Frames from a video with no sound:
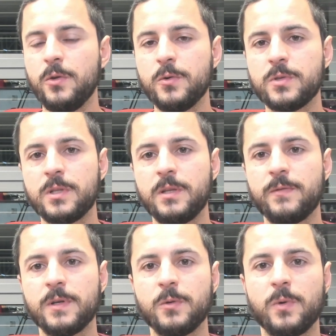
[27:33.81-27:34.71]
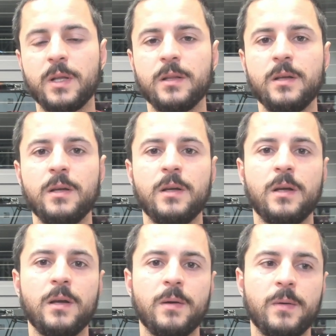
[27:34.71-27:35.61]
Use a different one.
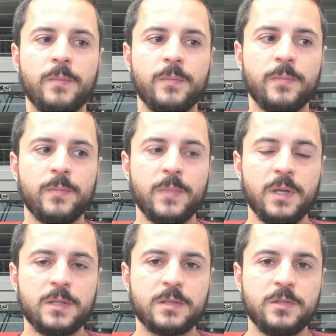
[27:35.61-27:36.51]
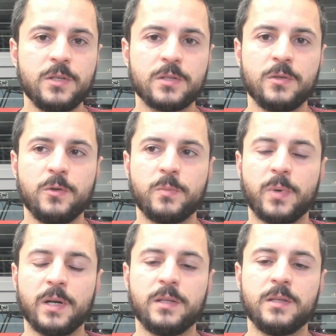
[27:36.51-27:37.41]
It's just
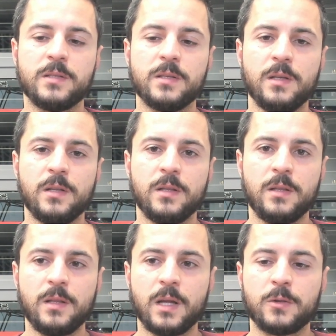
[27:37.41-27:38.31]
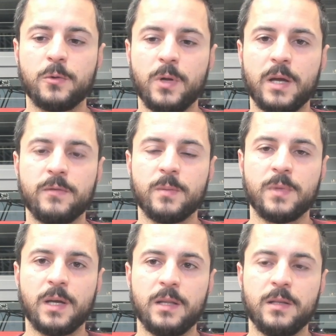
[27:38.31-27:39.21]
good practice not to have
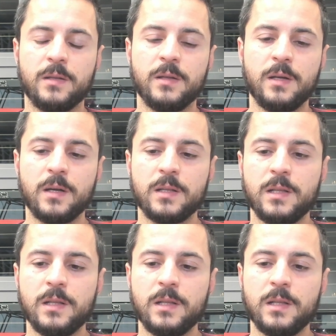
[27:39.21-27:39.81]
them tied in.